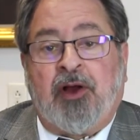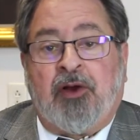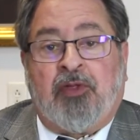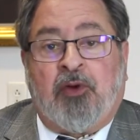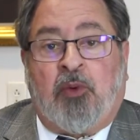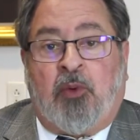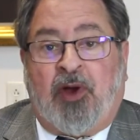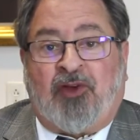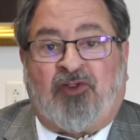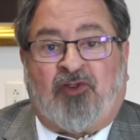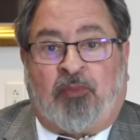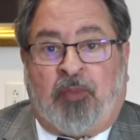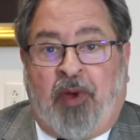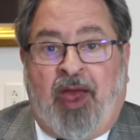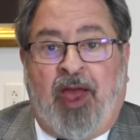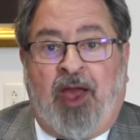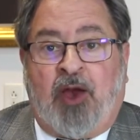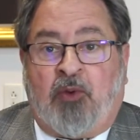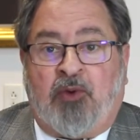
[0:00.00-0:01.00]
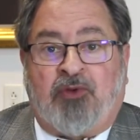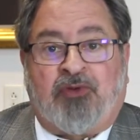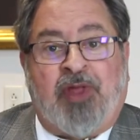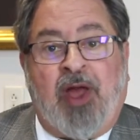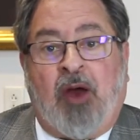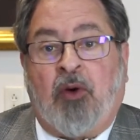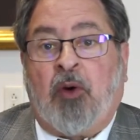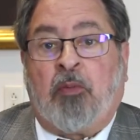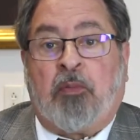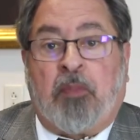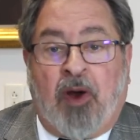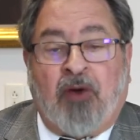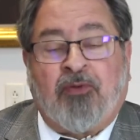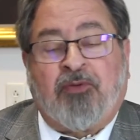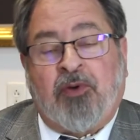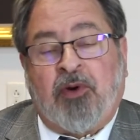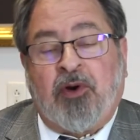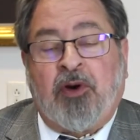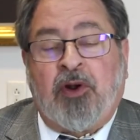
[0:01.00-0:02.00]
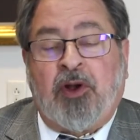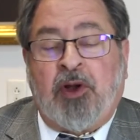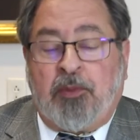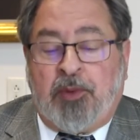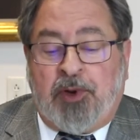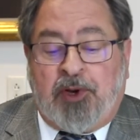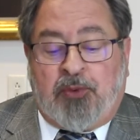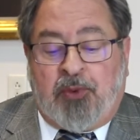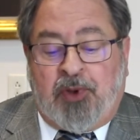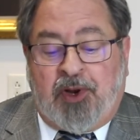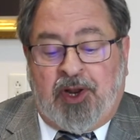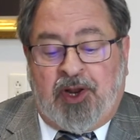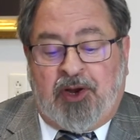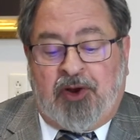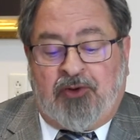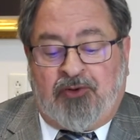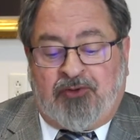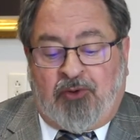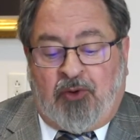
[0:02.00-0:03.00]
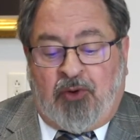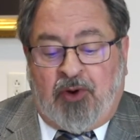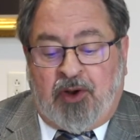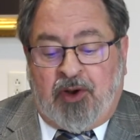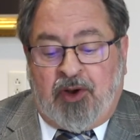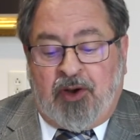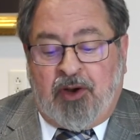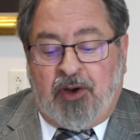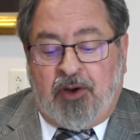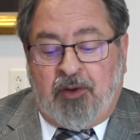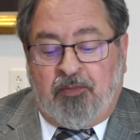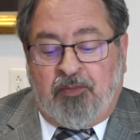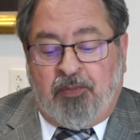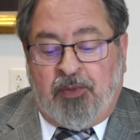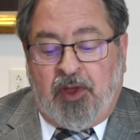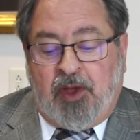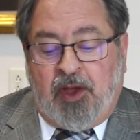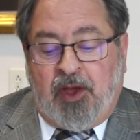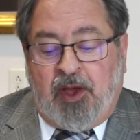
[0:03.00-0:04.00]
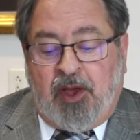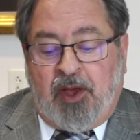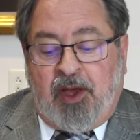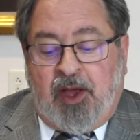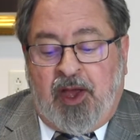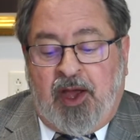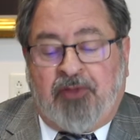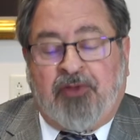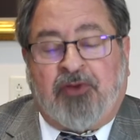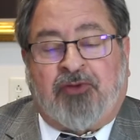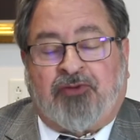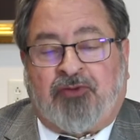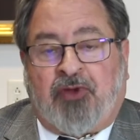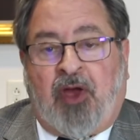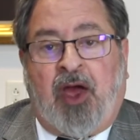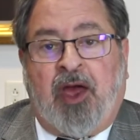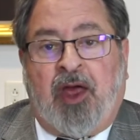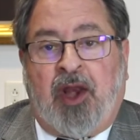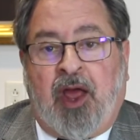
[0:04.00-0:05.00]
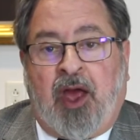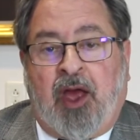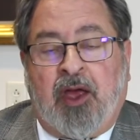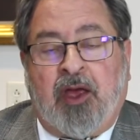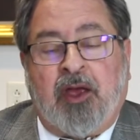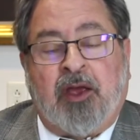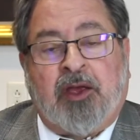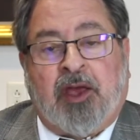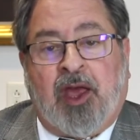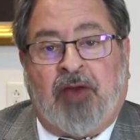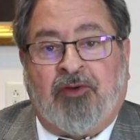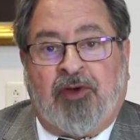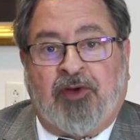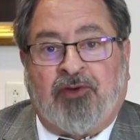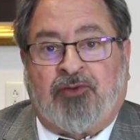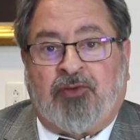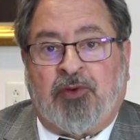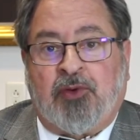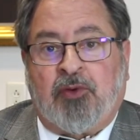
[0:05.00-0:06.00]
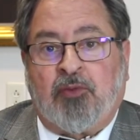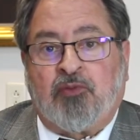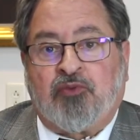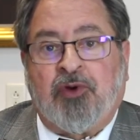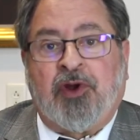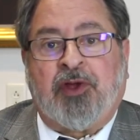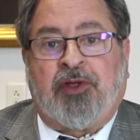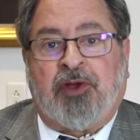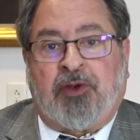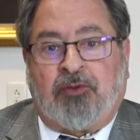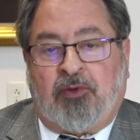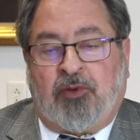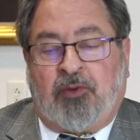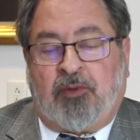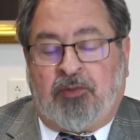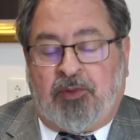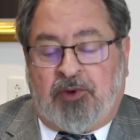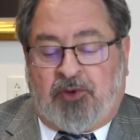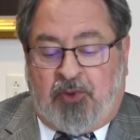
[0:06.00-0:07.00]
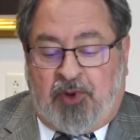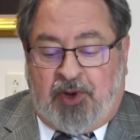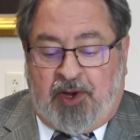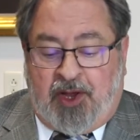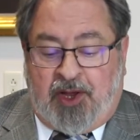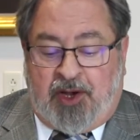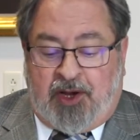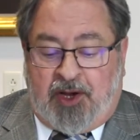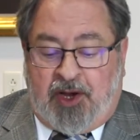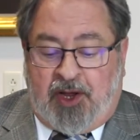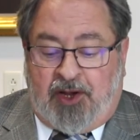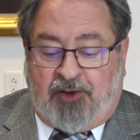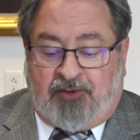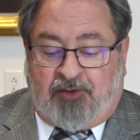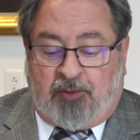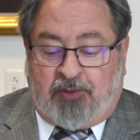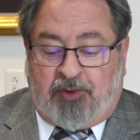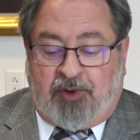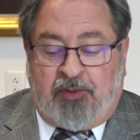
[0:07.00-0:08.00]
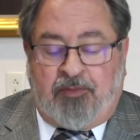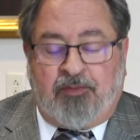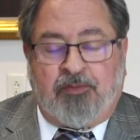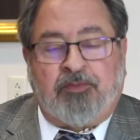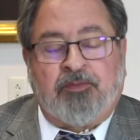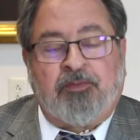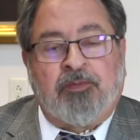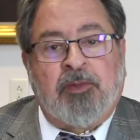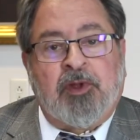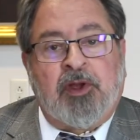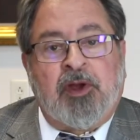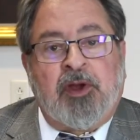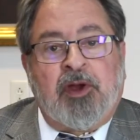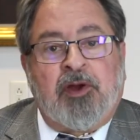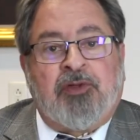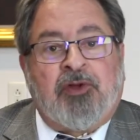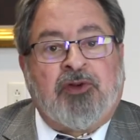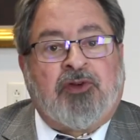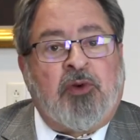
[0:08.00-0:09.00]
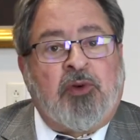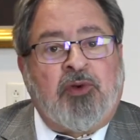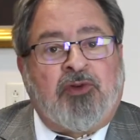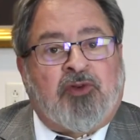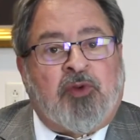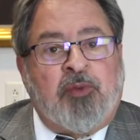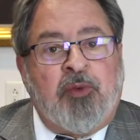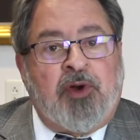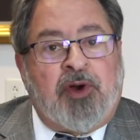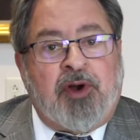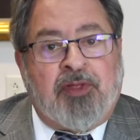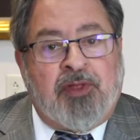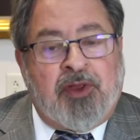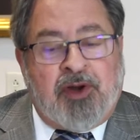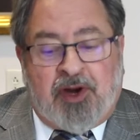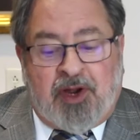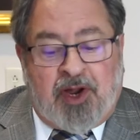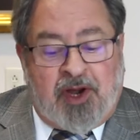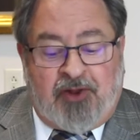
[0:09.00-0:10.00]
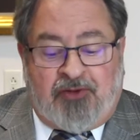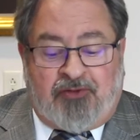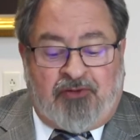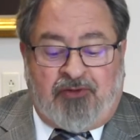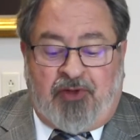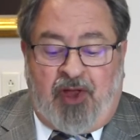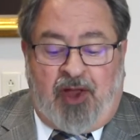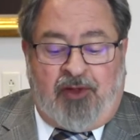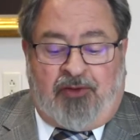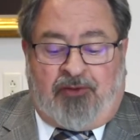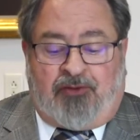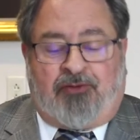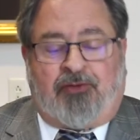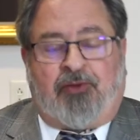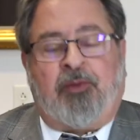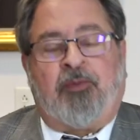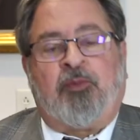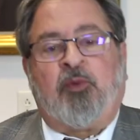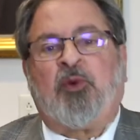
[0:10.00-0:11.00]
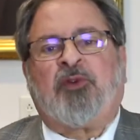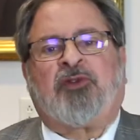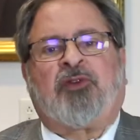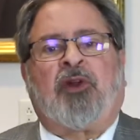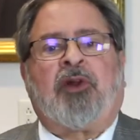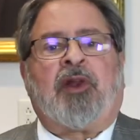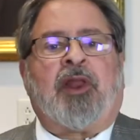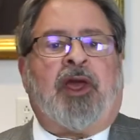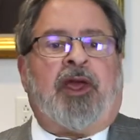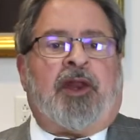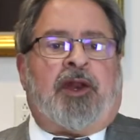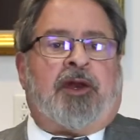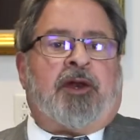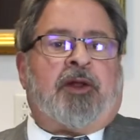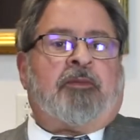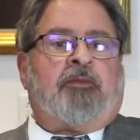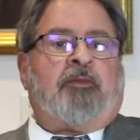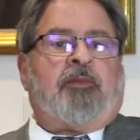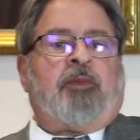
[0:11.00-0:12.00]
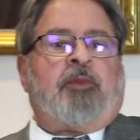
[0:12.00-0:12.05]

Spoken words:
The West Bank was now a buffer between it and Jordan. And the Sinai gave Israel breathing room between it and Egypt. The Jewish community in the United States was elated.